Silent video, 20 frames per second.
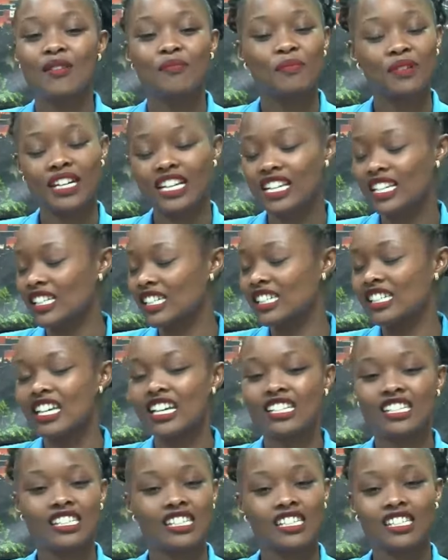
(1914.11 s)
please
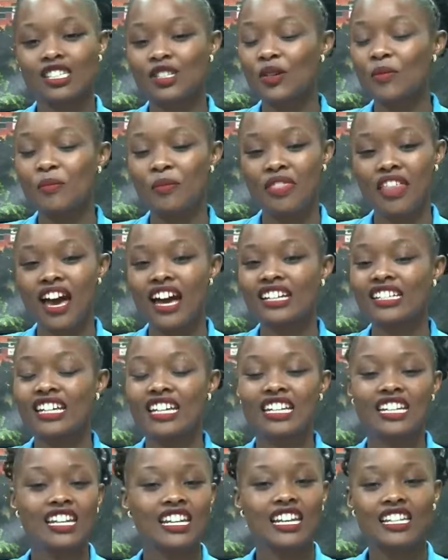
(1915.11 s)
just stop that
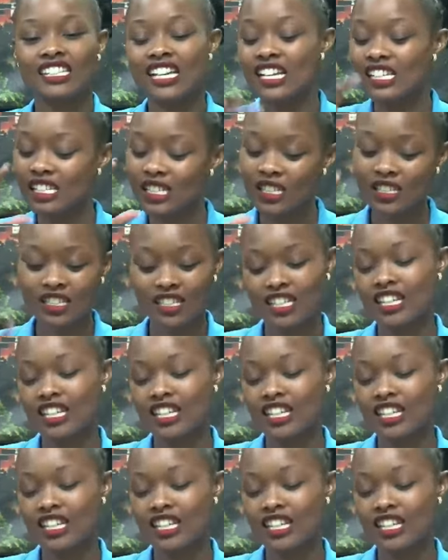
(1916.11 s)
and just